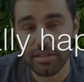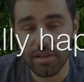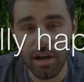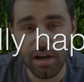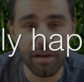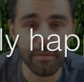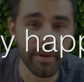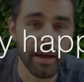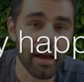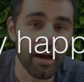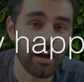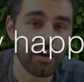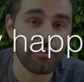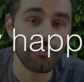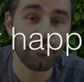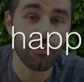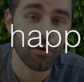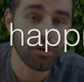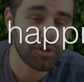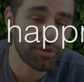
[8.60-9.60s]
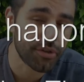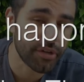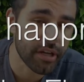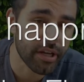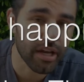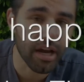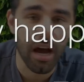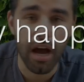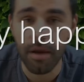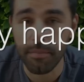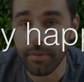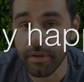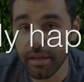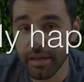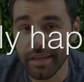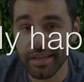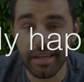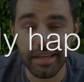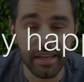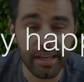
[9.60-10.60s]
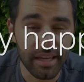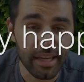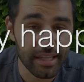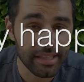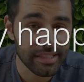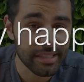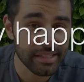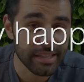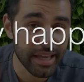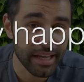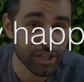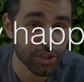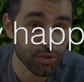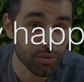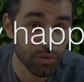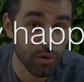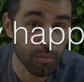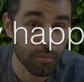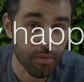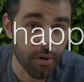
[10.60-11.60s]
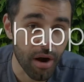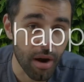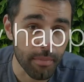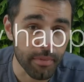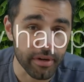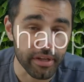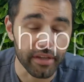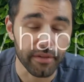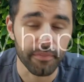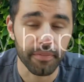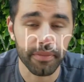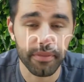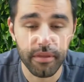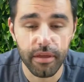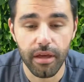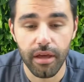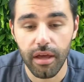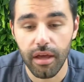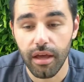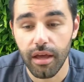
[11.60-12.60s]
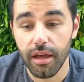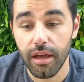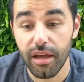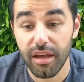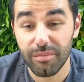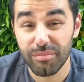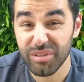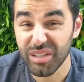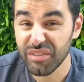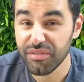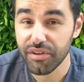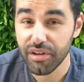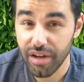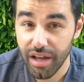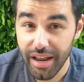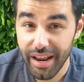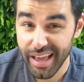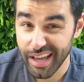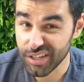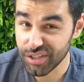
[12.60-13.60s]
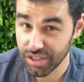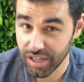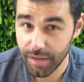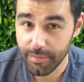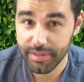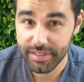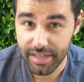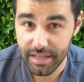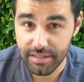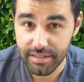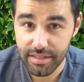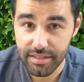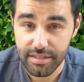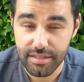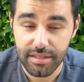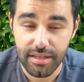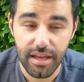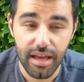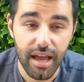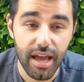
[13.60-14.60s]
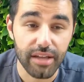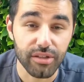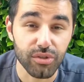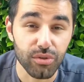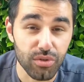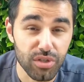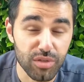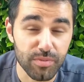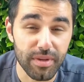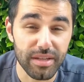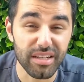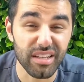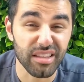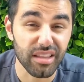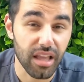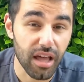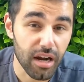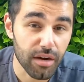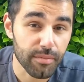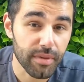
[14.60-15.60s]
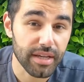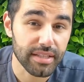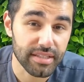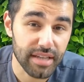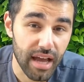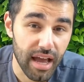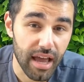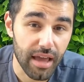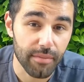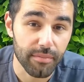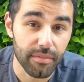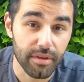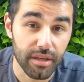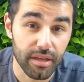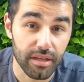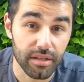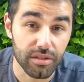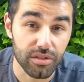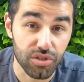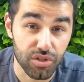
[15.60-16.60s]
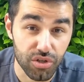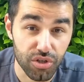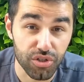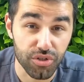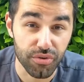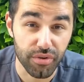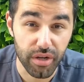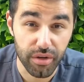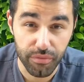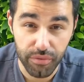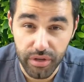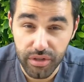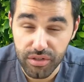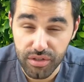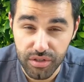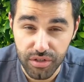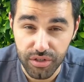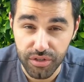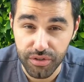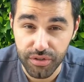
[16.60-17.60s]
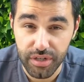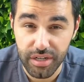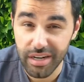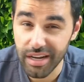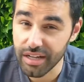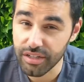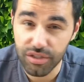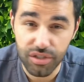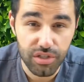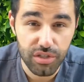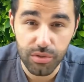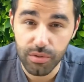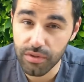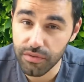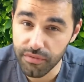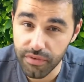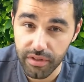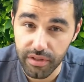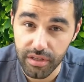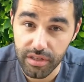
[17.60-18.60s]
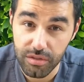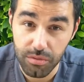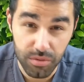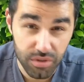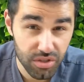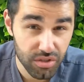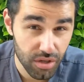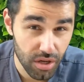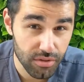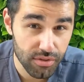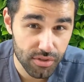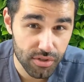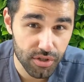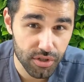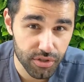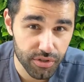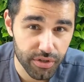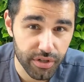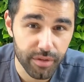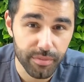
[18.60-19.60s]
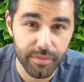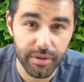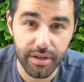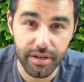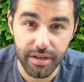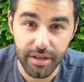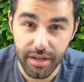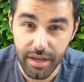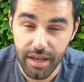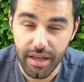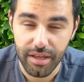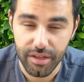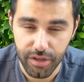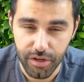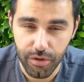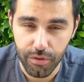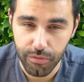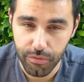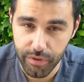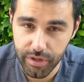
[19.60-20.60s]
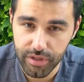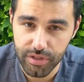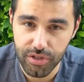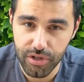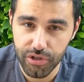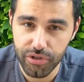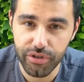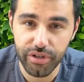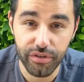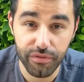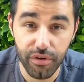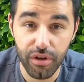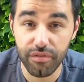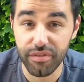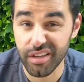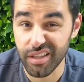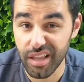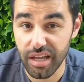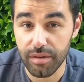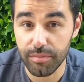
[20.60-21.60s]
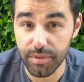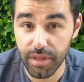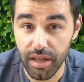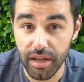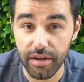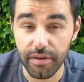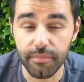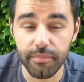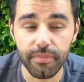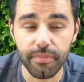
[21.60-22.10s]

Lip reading: talk about forgery, copying, intellectual property. Believe it or not, I actually am a dentist. I do spend a lot of my time in surgery, real surgery, not just doing fillings, which is also surgery, but real surgery involving a lot of blood.